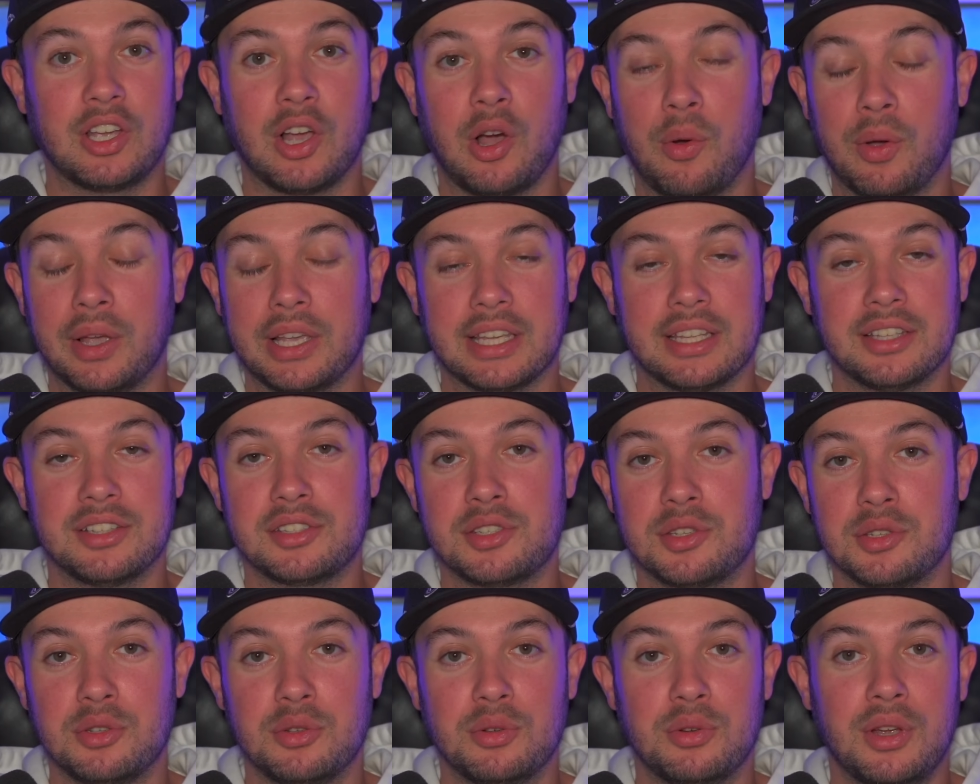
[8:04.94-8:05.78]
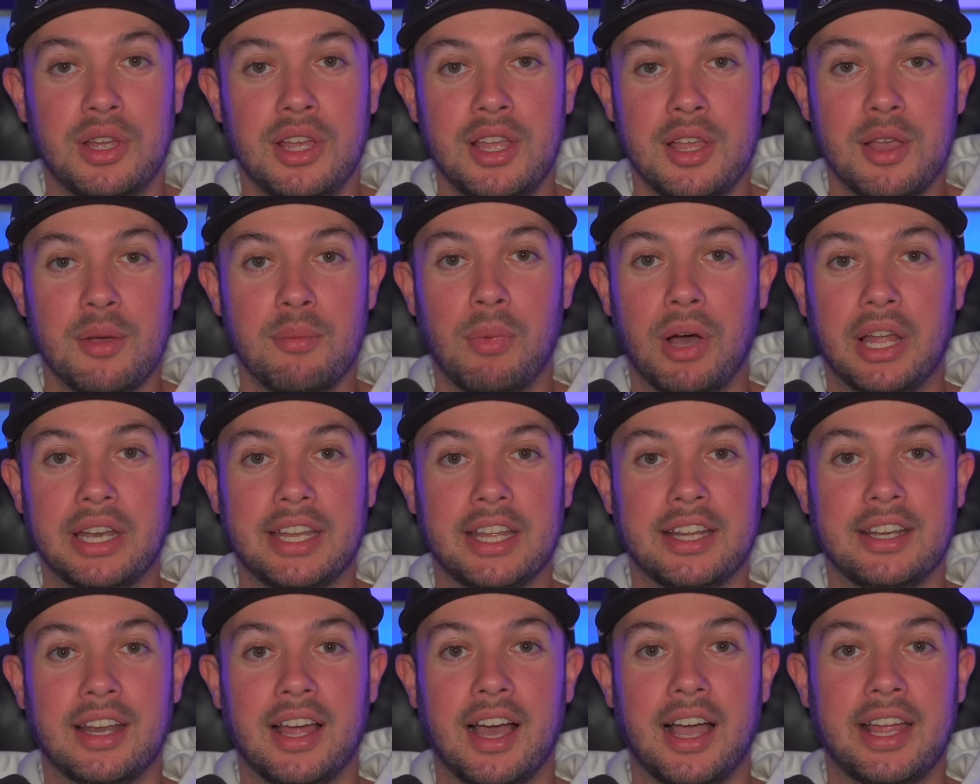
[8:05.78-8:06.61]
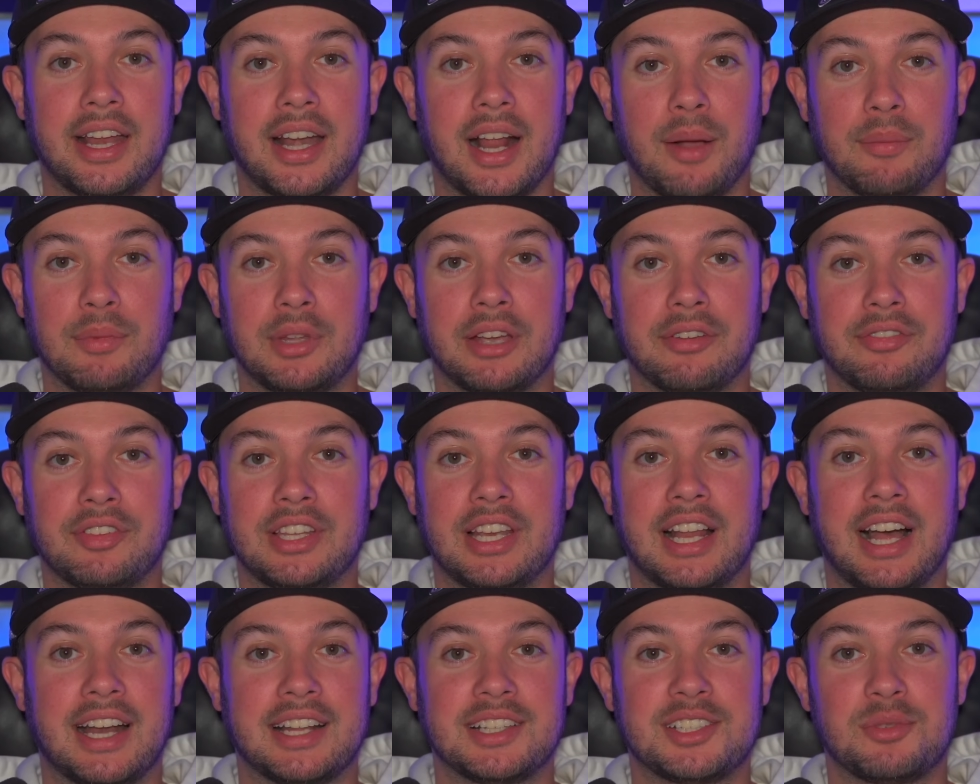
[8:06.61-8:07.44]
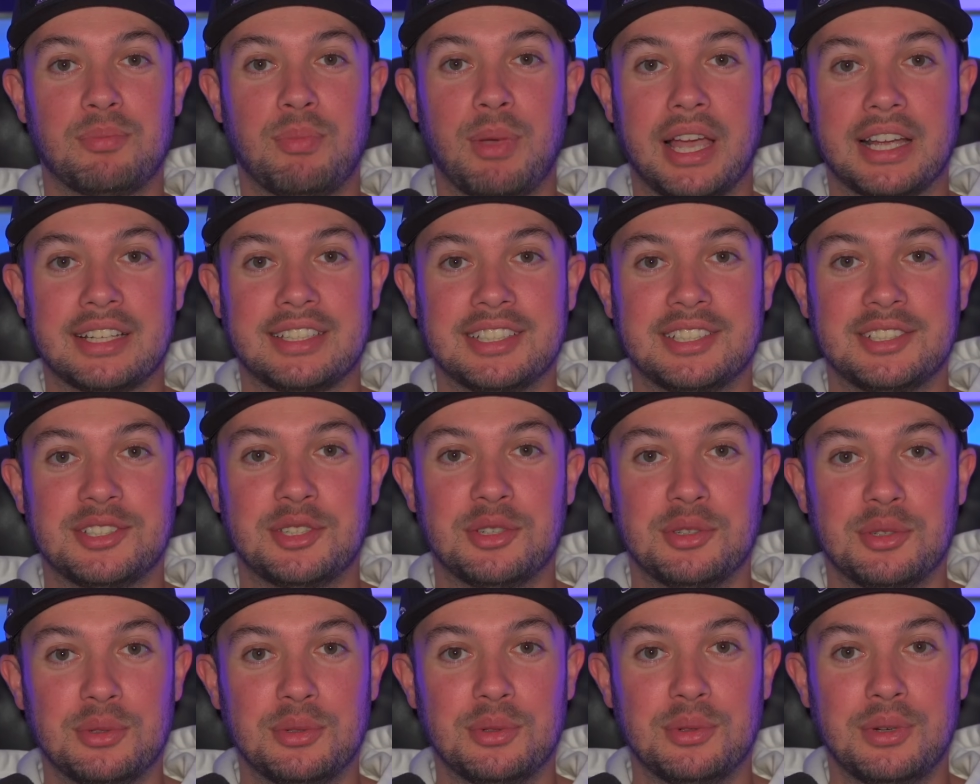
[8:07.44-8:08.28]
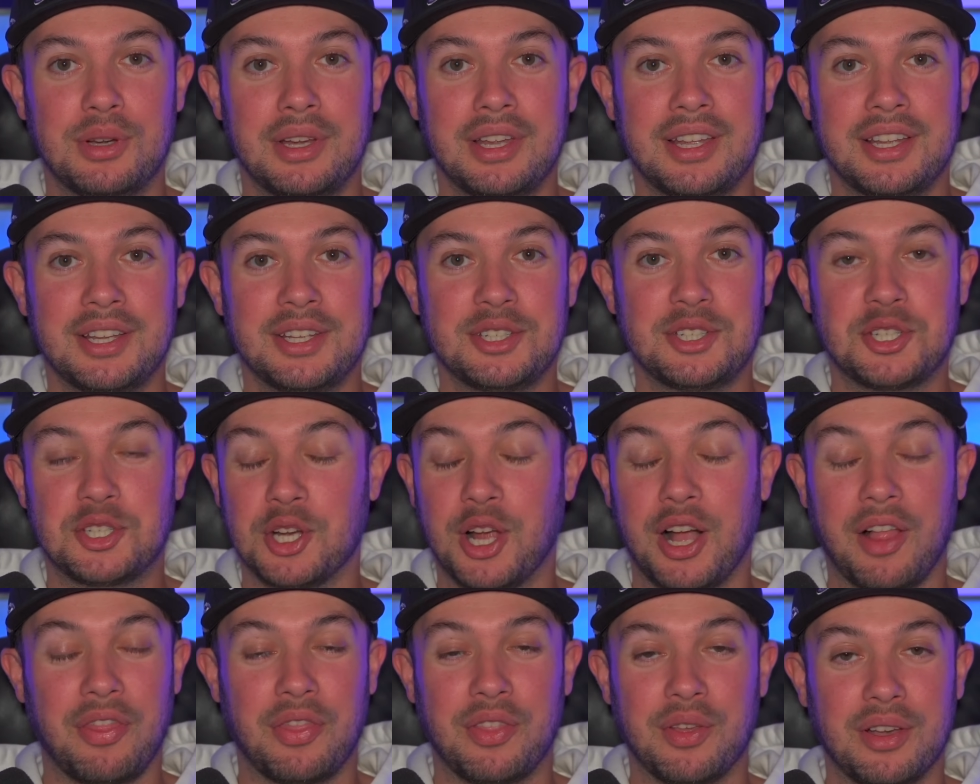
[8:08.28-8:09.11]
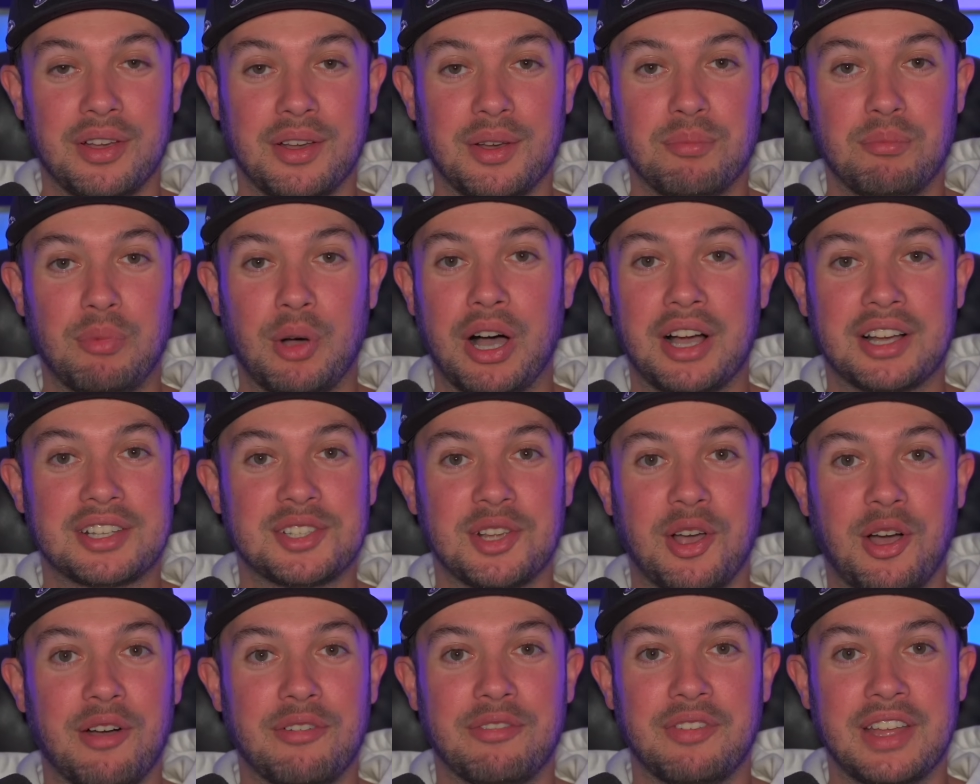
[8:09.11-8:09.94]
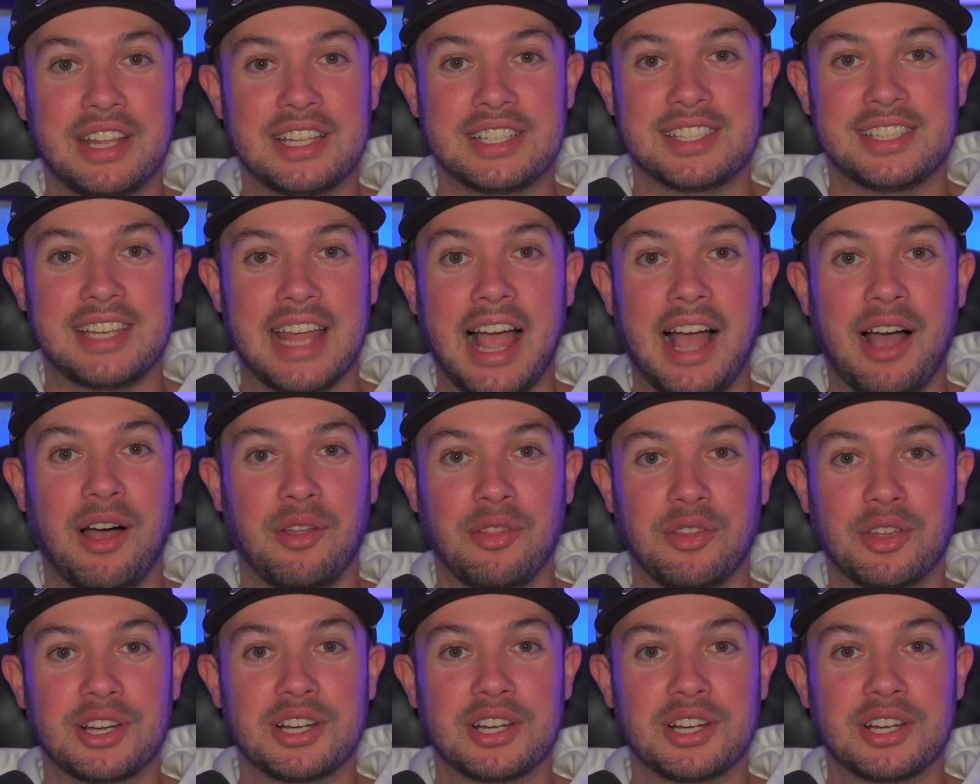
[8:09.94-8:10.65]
going into Monday night, I'm definitely not expecting to shut the Bucs offense down.